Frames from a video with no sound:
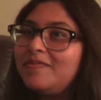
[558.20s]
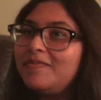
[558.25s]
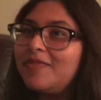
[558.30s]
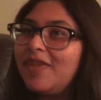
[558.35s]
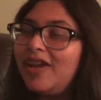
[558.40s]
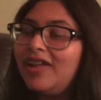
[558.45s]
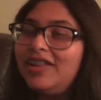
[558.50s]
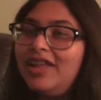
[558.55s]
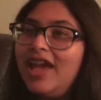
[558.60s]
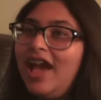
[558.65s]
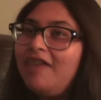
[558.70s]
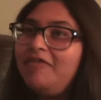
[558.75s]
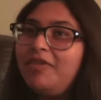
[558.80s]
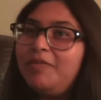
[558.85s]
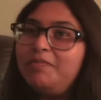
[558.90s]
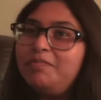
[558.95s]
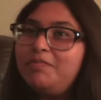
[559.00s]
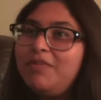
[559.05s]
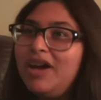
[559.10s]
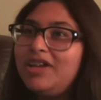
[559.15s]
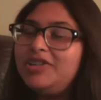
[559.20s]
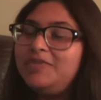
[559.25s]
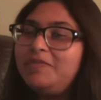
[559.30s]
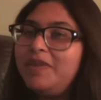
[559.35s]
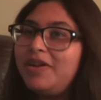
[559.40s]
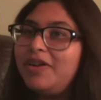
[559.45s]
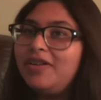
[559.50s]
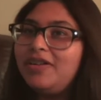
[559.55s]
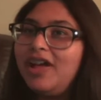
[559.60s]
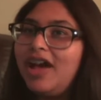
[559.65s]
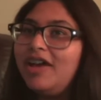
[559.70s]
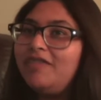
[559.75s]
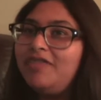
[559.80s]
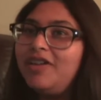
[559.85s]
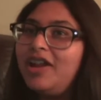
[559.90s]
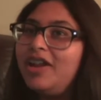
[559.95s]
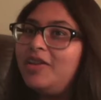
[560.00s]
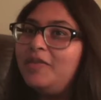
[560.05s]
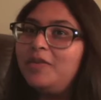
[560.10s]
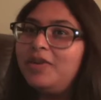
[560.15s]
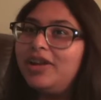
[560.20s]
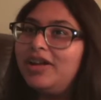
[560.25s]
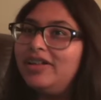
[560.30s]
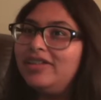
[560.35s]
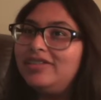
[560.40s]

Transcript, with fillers: They have a much better life than anyone else.